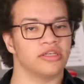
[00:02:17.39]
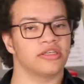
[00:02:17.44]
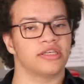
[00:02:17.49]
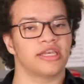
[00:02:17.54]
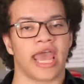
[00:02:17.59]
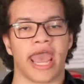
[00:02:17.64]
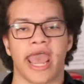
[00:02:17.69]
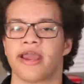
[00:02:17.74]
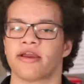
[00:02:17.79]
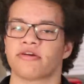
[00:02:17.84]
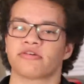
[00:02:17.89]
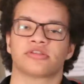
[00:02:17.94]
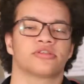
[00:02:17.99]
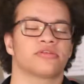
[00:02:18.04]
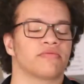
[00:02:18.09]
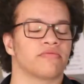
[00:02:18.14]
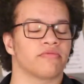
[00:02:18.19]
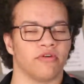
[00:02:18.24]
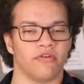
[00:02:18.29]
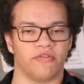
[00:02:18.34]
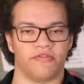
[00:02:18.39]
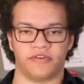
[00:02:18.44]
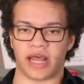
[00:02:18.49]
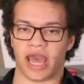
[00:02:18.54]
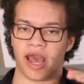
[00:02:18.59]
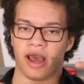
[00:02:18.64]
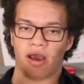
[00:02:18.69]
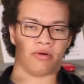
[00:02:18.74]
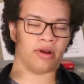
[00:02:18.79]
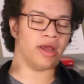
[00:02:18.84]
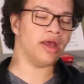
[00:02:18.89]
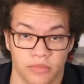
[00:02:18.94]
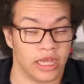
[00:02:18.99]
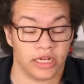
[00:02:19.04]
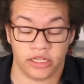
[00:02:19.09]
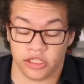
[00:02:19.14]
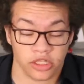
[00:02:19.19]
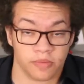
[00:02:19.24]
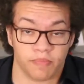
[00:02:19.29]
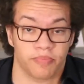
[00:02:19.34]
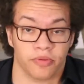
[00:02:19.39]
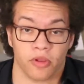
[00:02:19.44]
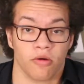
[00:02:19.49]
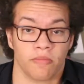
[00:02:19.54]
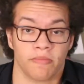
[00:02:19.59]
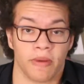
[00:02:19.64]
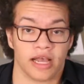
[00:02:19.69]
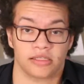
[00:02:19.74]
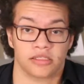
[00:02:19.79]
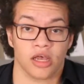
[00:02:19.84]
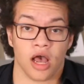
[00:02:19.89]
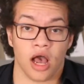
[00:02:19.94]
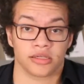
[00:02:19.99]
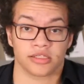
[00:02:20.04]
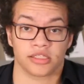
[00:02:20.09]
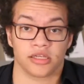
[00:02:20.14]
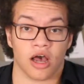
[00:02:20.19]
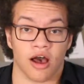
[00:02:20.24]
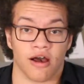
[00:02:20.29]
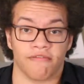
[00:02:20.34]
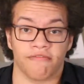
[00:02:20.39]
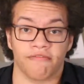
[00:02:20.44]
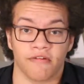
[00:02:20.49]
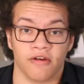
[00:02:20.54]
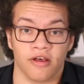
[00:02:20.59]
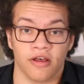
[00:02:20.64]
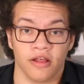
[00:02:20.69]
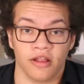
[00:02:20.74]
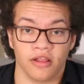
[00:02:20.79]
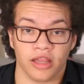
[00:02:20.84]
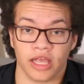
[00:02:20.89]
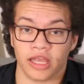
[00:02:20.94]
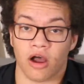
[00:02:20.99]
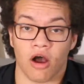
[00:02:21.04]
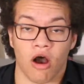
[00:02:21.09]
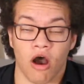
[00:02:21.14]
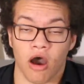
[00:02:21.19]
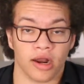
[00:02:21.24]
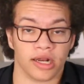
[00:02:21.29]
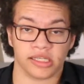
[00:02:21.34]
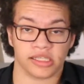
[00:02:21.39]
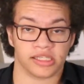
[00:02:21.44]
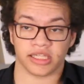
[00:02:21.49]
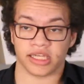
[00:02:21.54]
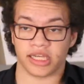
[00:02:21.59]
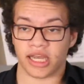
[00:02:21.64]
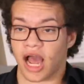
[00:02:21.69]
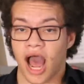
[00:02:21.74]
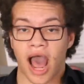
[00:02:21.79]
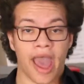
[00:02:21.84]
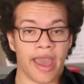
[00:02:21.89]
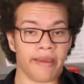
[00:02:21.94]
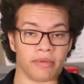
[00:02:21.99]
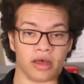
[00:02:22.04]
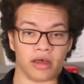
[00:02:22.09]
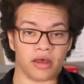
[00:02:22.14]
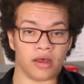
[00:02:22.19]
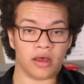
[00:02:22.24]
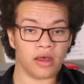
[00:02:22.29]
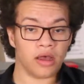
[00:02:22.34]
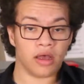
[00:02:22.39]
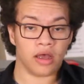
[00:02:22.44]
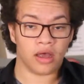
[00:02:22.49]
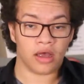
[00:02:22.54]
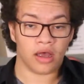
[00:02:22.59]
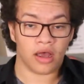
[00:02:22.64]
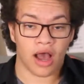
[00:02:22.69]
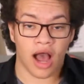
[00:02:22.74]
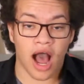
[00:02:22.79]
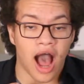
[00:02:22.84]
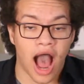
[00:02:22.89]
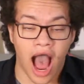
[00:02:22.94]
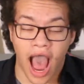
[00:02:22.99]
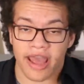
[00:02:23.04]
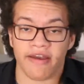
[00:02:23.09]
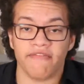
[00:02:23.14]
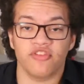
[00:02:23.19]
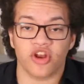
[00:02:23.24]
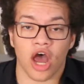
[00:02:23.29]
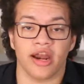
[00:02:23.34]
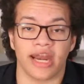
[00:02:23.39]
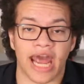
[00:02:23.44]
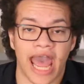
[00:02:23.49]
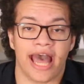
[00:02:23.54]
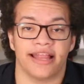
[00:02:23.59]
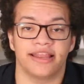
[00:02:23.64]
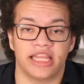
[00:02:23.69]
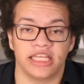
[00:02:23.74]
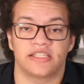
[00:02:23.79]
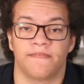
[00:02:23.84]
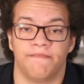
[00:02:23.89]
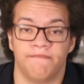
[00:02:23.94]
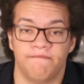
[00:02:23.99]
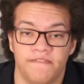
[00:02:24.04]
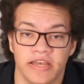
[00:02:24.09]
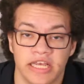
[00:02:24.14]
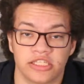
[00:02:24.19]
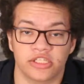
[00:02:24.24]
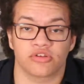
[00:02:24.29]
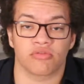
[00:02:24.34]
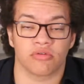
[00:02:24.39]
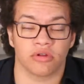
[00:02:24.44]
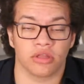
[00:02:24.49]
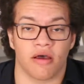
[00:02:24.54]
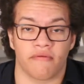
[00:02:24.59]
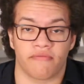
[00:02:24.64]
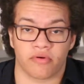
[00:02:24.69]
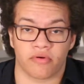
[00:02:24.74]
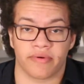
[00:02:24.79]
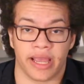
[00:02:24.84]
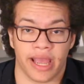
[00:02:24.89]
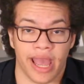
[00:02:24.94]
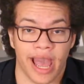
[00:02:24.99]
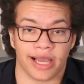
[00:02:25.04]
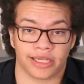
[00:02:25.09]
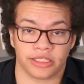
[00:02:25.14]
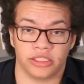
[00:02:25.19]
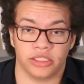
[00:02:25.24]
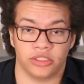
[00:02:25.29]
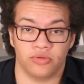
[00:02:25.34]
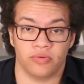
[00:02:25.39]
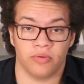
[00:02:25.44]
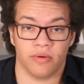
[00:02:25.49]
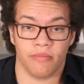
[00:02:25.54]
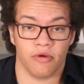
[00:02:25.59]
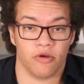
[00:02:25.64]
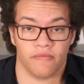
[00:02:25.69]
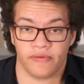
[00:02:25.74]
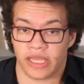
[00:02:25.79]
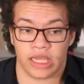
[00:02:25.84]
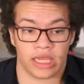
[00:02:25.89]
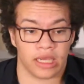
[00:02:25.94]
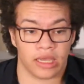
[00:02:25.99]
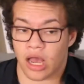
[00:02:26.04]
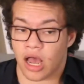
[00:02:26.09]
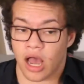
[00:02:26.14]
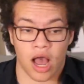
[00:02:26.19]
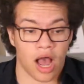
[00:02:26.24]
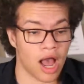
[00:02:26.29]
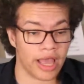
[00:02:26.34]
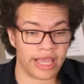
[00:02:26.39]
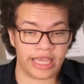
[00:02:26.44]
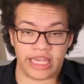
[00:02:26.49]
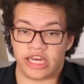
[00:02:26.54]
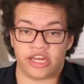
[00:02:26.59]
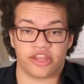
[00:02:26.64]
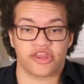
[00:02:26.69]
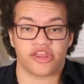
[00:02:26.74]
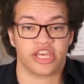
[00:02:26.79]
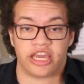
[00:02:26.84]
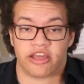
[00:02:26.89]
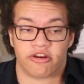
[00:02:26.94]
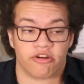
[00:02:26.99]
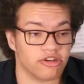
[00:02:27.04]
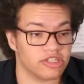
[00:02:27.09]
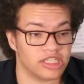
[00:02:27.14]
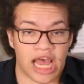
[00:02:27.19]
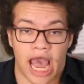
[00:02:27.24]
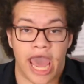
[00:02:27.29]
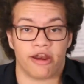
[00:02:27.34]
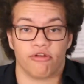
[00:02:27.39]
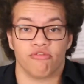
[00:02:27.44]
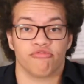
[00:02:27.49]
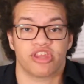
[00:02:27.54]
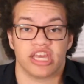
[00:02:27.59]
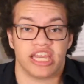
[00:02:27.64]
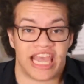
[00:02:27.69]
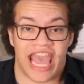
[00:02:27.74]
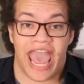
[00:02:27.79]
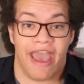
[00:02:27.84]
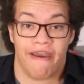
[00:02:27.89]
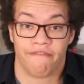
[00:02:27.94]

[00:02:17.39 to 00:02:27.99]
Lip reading: tears the roof down. It just blowed my socks off. Like, honestly, I have not had this visceral of a reaction to a movie in theaters, I don't think